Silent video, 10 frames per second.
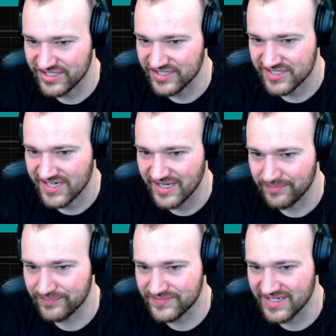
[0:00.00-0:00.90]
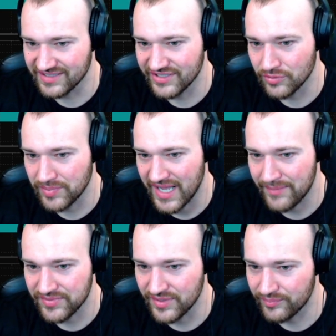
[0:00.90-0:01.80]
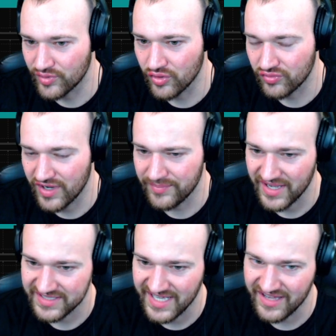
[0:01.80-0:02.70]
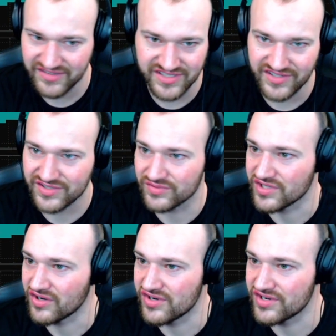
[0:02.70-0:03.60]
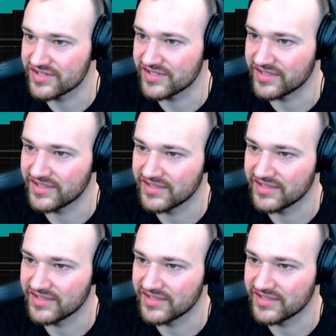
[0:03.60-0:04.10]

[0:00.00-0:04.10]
It just kind of did a little pop and then broke right back down. So this one's harder to...